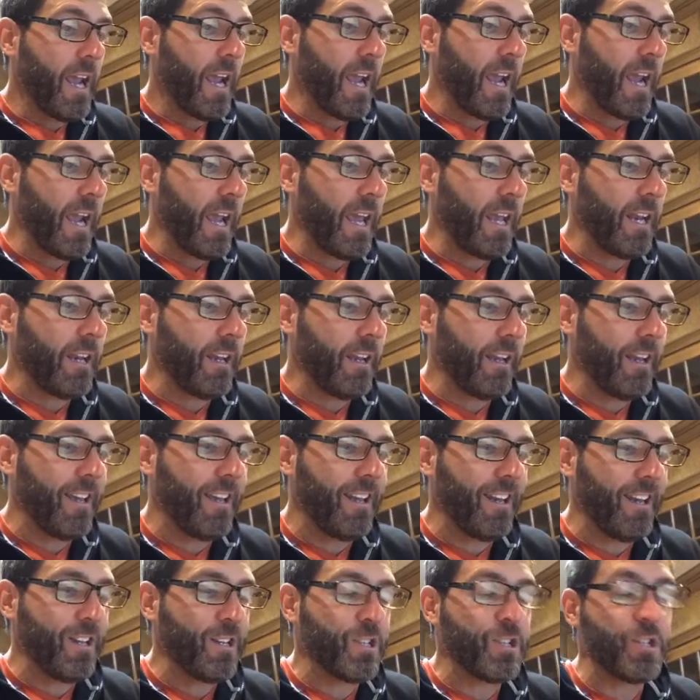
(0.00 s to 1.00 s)
And
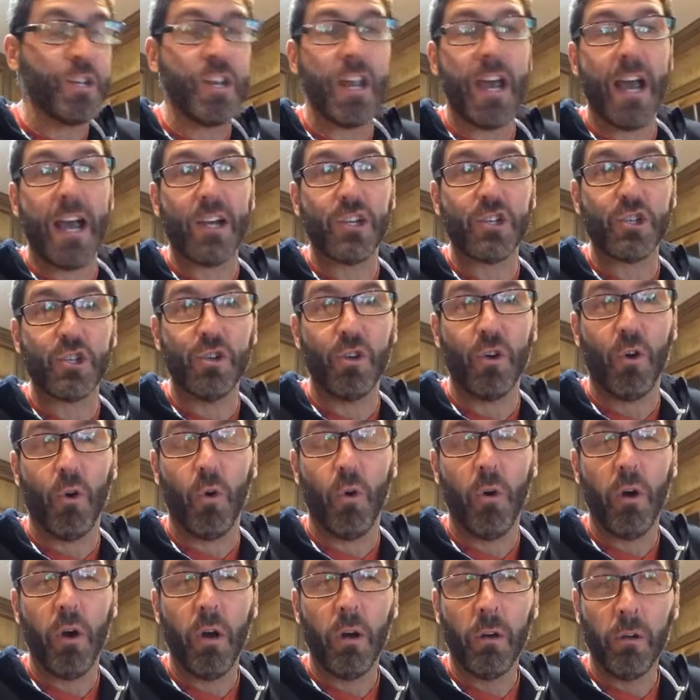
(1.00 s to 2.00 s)
it is
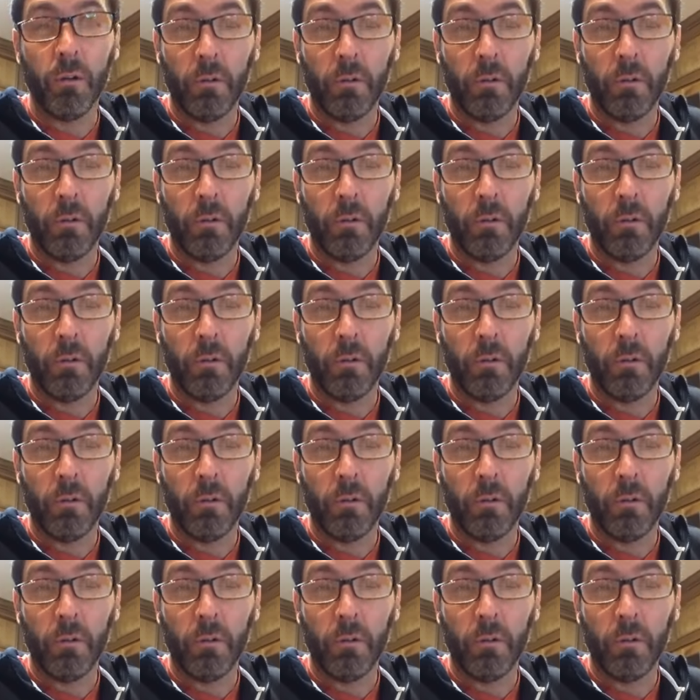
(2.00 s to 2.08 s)
National